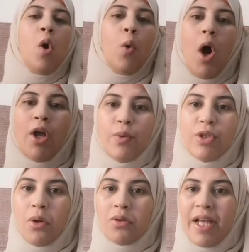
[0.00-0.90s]
Why we
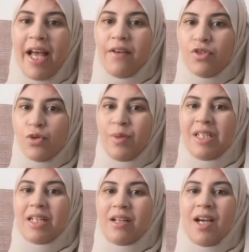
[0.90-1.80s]
don't have geometrical